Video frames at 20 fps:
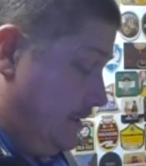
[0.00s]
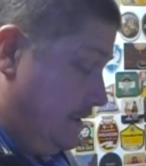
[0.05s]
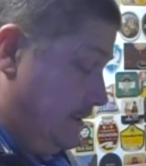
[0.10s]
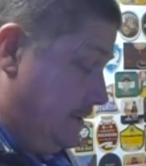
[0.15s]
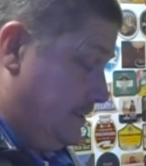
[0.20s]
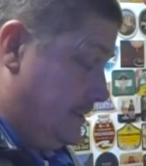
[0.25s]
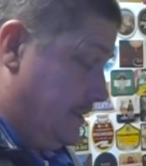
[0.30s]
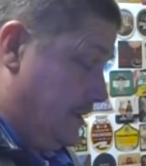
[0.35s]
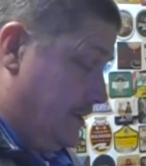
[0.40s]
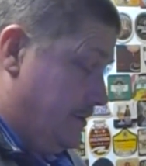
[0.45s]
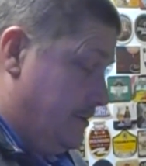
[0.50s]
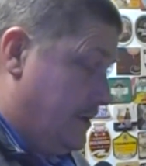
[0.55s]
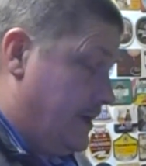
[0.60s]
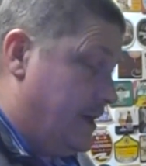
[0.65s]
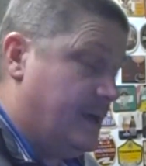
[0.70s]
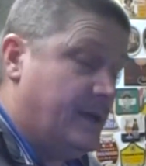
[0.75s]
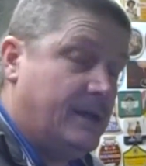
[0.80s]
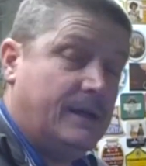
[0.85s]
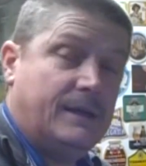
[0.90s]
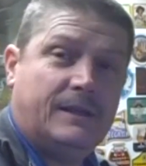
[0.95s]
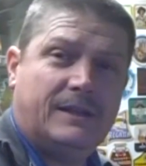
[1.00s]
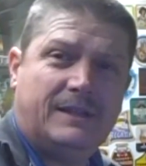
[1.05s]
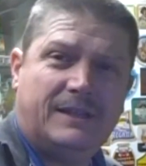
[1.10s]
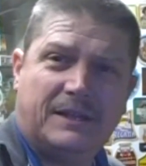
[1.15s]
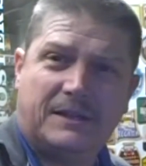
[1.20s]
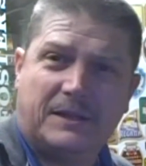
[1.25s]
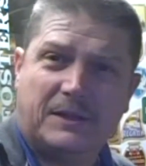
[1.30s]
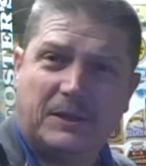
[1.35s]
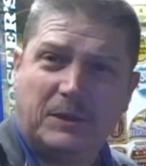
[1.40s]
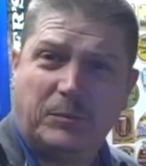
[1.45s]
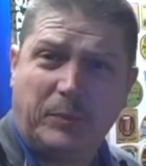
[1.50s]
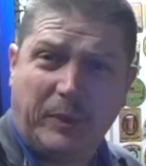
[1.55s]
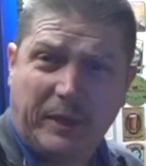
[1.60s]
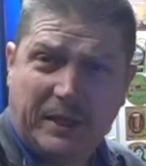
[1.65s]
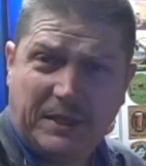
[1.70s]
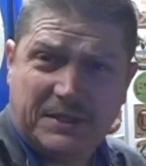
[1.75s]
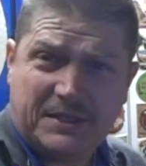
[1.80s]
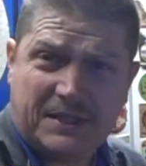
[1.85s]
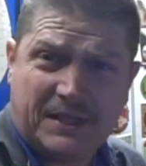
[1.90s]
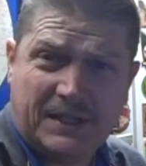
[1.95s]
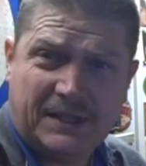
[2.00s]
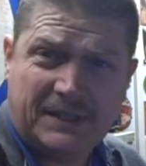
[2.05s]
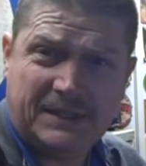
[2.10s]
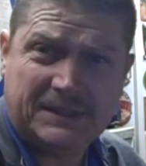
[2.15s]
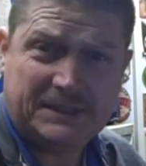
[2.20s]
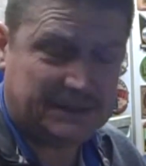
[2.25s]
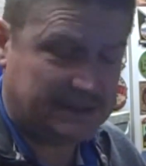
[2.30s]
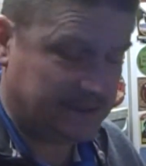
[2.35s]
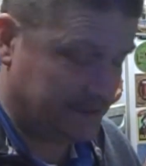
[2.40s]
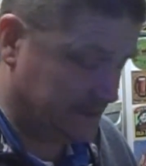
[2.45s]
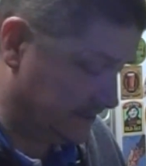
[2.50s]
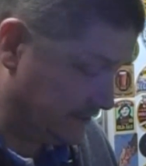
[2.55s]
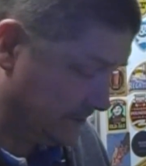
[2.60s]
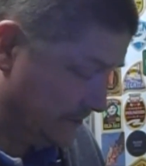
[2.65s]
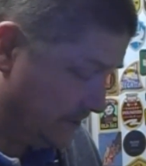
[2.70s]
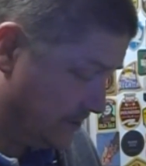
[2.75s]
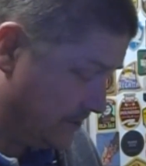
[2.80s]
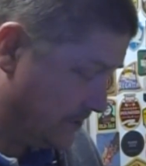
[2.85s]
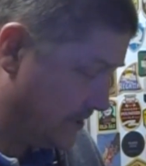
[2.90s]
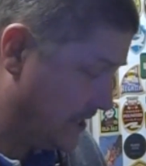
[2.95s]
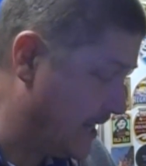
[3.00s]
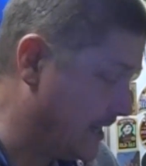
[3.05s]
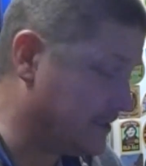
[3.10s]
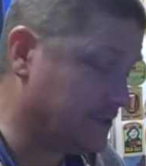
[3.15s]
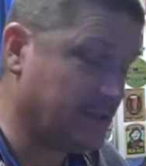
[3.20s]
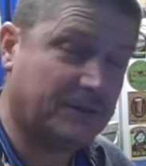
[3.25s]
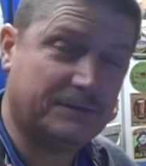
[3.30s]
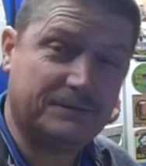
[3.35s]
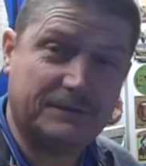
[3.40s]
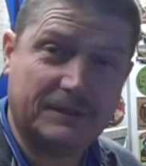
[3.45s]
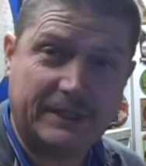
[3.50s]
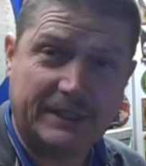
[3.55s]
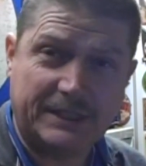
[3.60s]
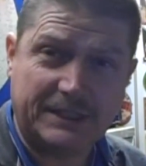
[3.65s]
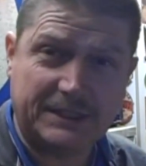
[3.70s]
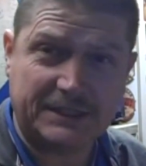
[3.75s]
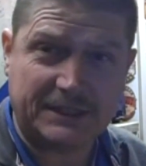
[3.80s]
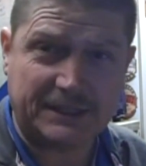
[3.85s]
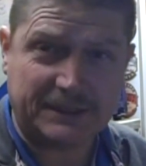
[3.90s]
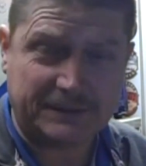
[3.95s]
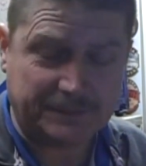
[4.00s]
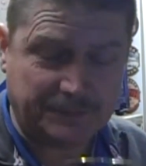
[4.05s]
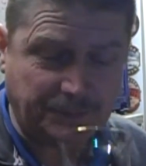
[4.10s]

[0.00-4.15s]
So another little piece ticked off the list.